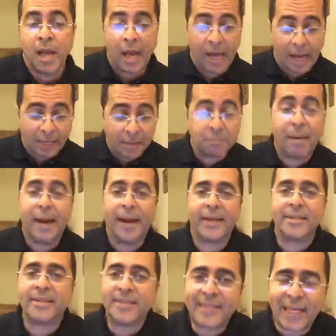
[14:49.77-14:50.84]
And by
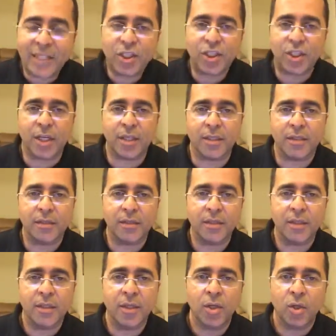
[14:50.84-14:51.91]
extension,
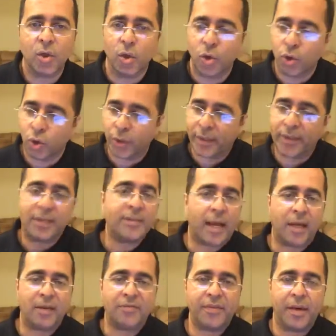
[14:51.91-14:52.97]
your
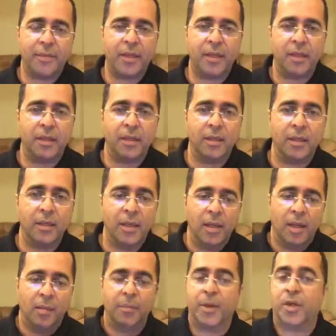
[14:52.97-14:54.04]
entire family.
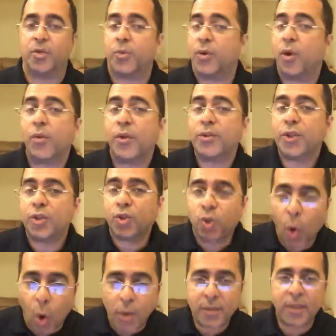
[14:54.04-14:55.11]
Because we don't want your
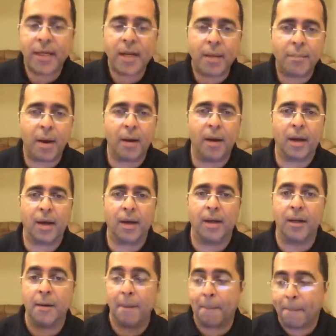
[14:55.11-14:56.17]
daughter in
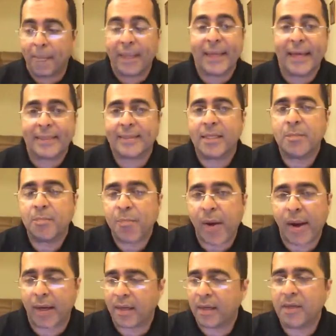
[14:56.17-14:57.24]
America getting
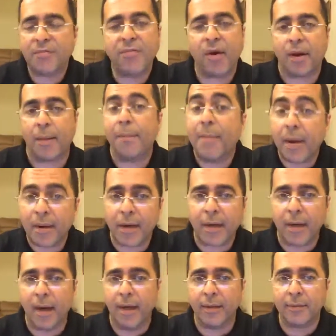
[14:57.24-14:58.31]
pregnant for an
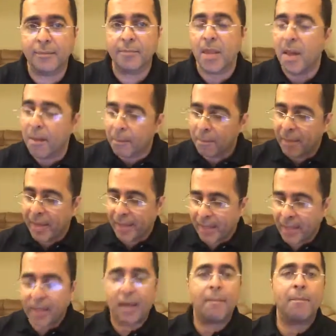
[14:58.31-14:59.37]
American,
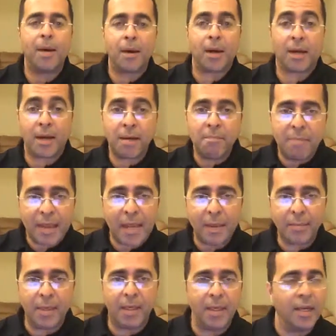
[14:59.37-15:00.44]
making an American
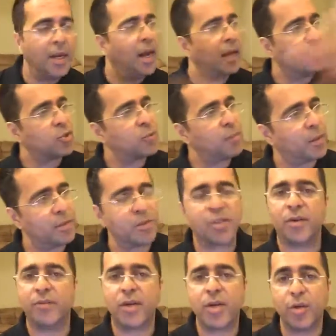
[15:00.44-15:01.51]
baby, and
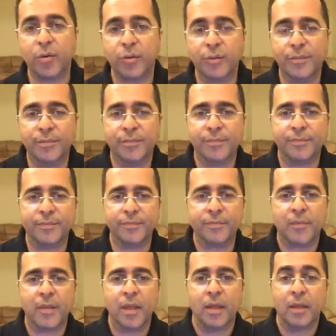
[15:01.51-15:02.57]
sponsoring you.
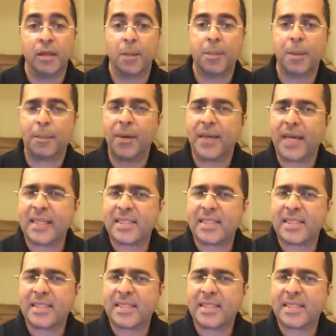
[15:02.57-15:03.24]
The people get